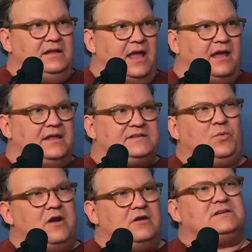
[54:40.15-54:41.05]
Yeah, it's
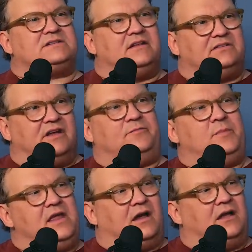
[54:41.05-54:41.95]
weird because I love
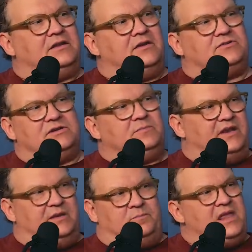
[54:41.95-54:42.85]
being on the ocean,
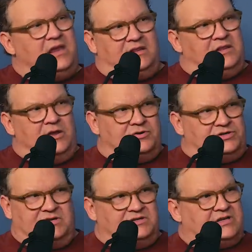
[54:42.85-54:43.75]
but being in the
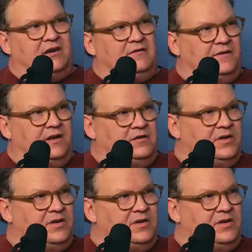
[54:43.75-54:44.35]
ocean is terrifying